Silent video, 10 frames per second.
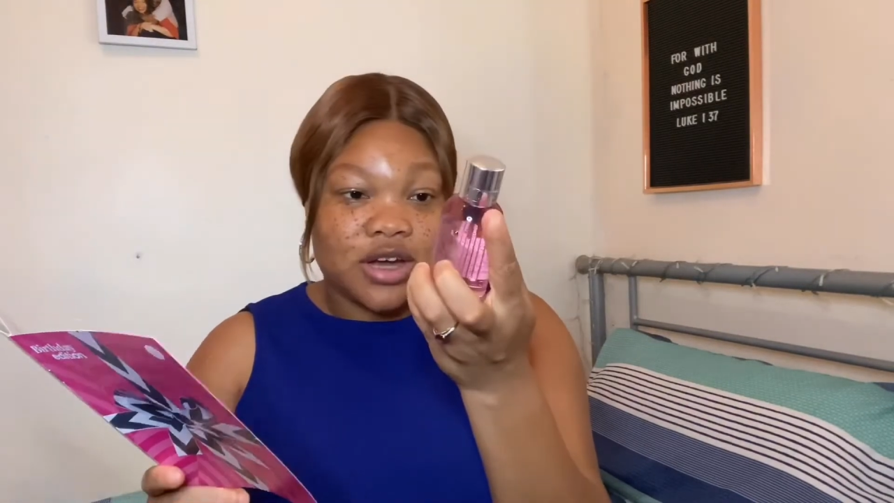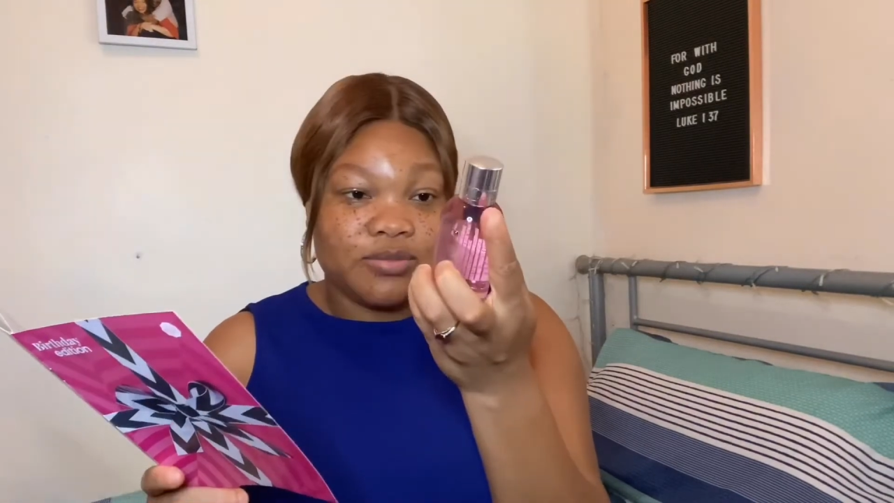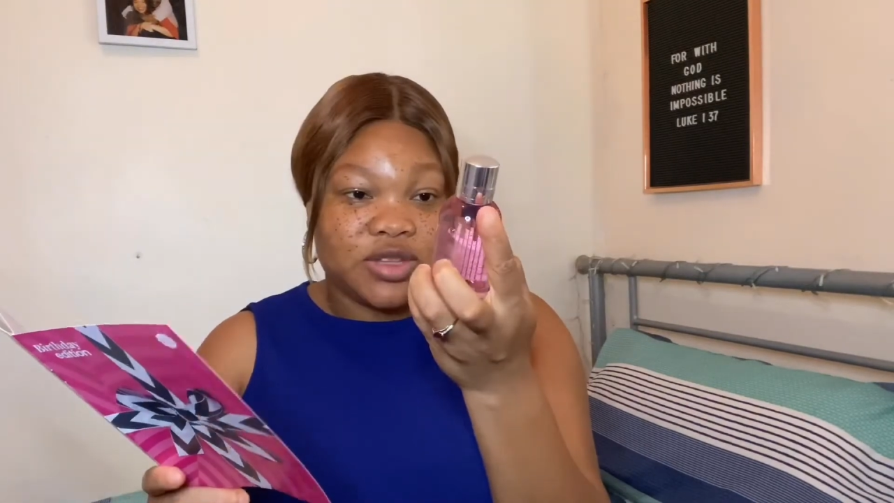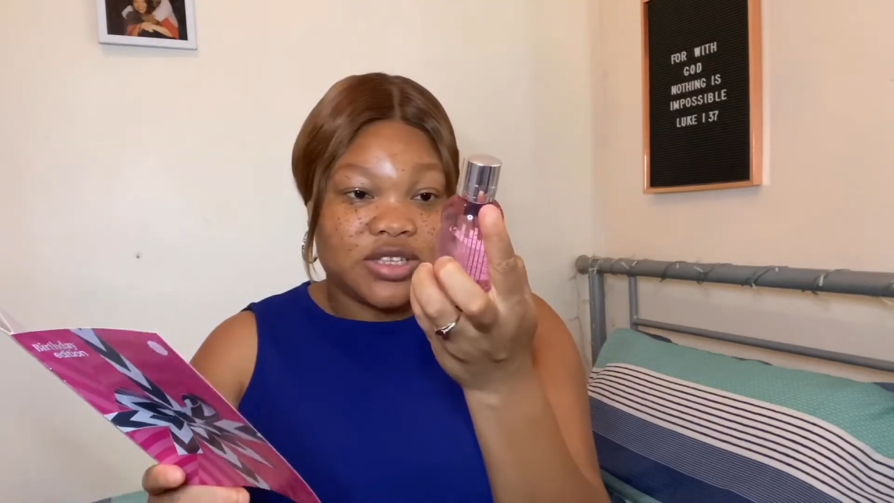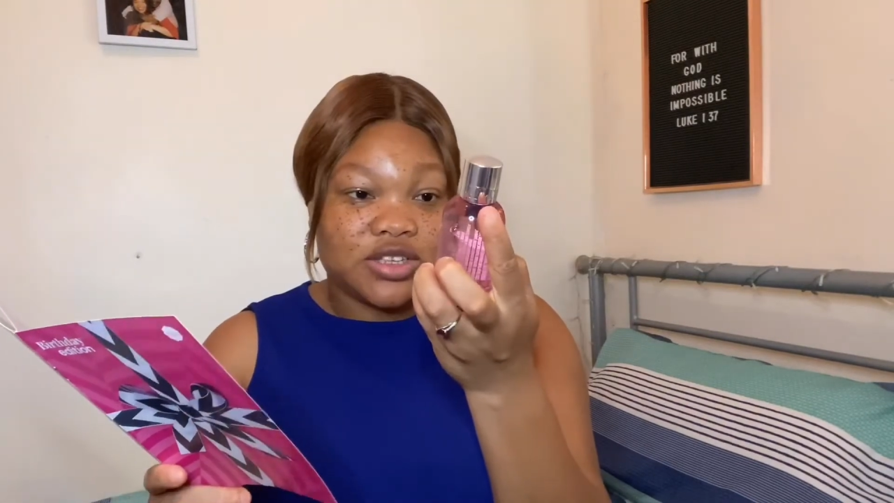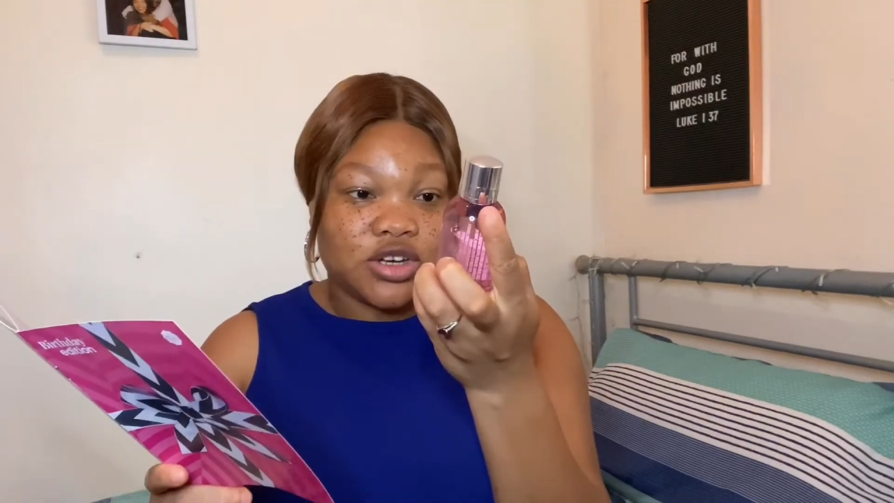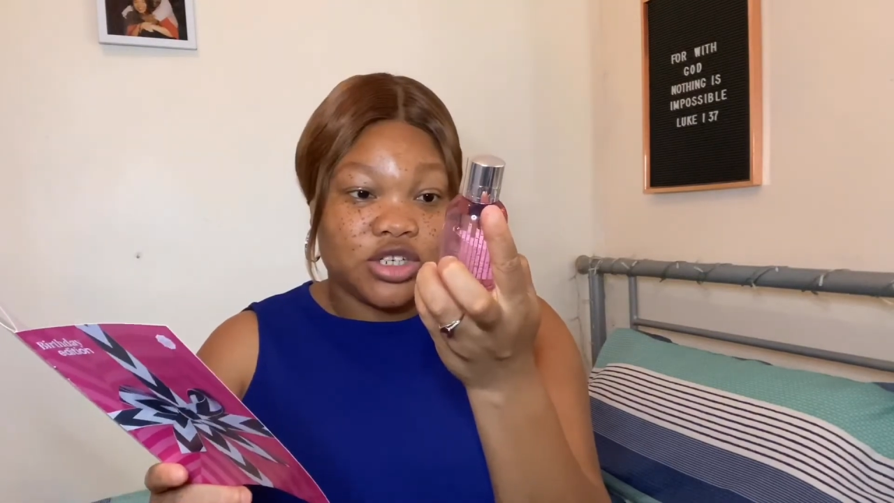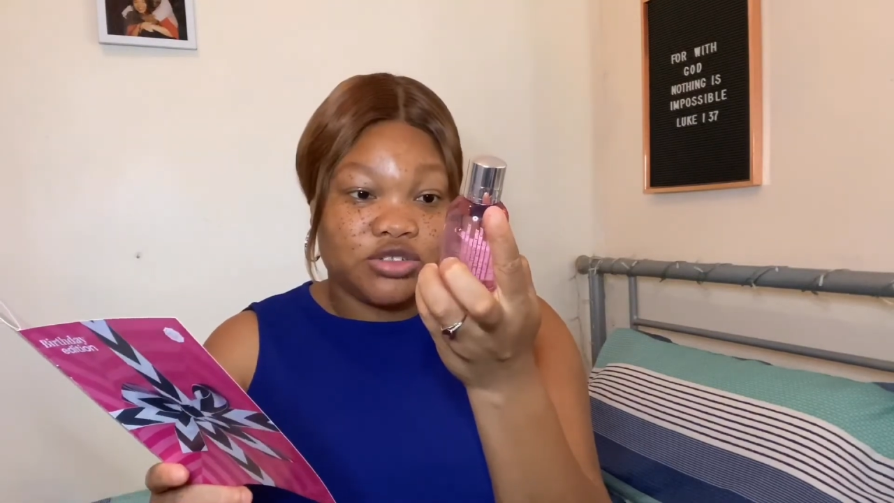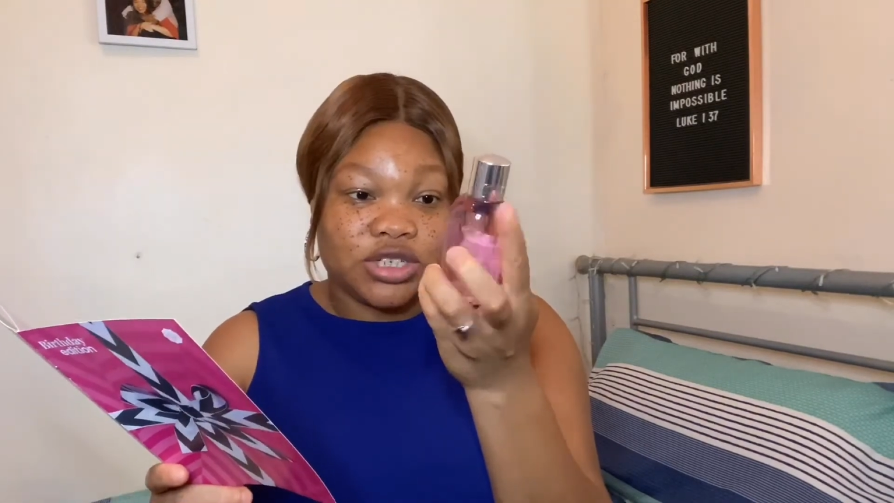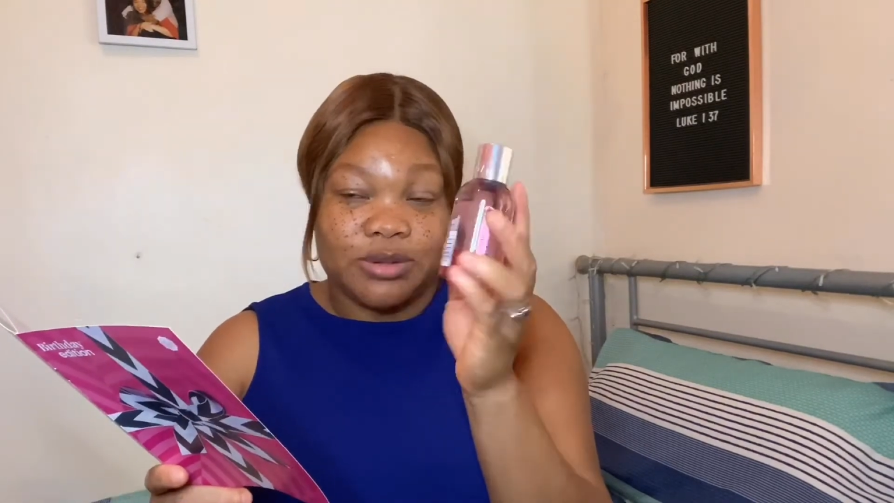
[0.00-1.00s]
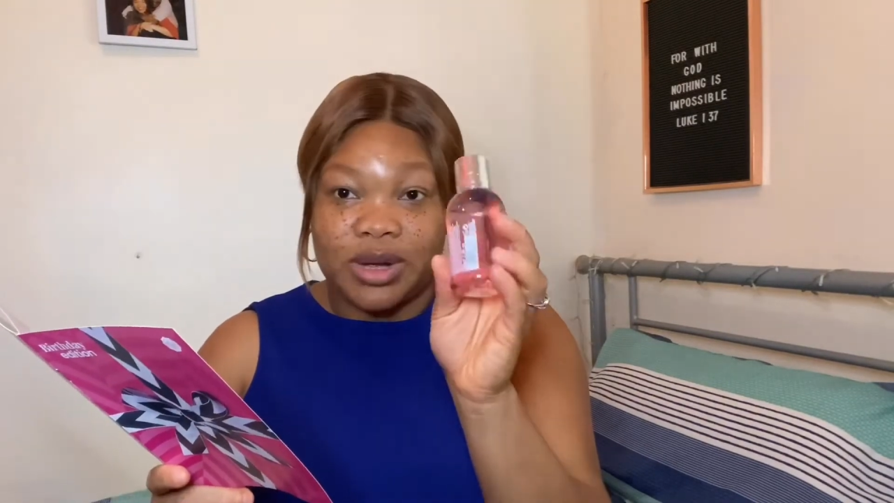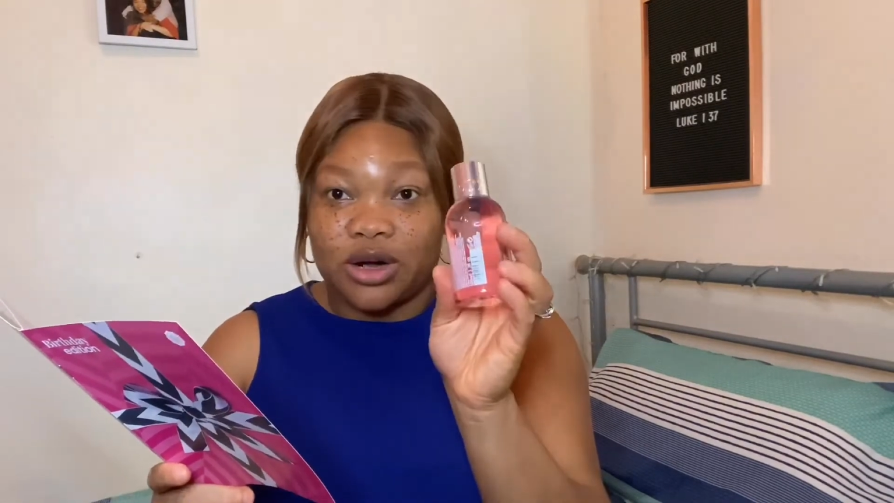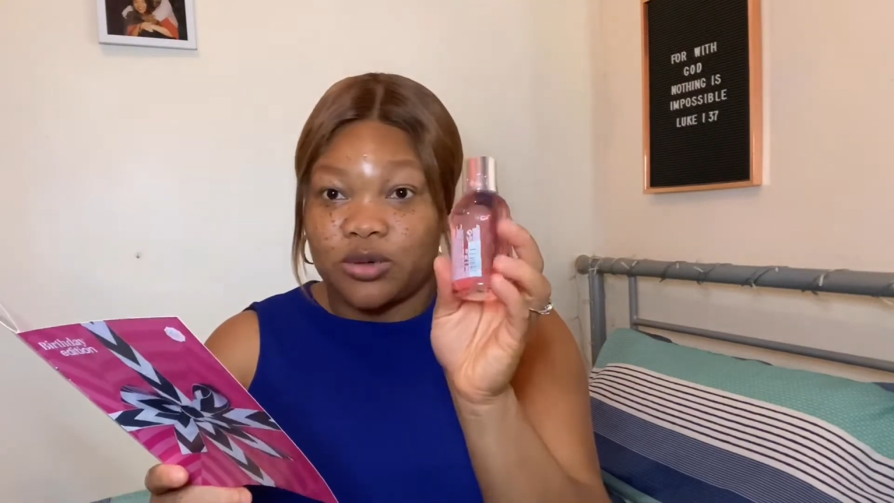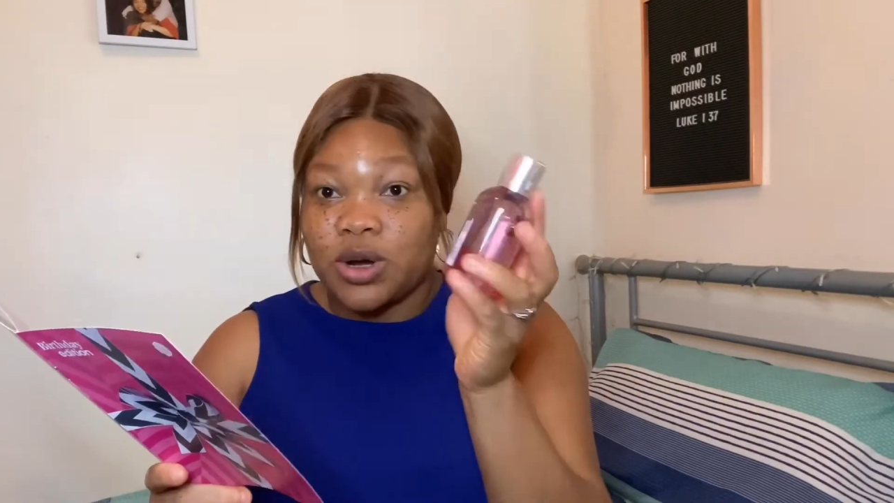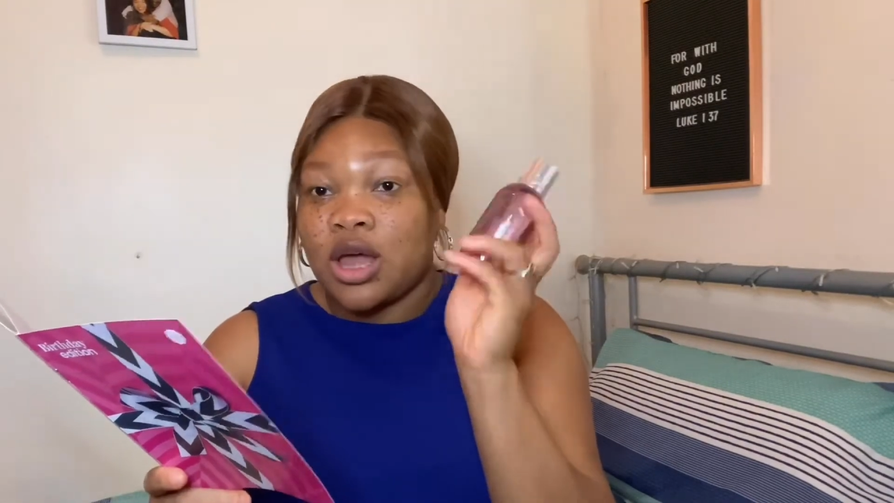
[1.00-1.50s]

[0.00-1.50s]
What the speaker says: this is 100 ml,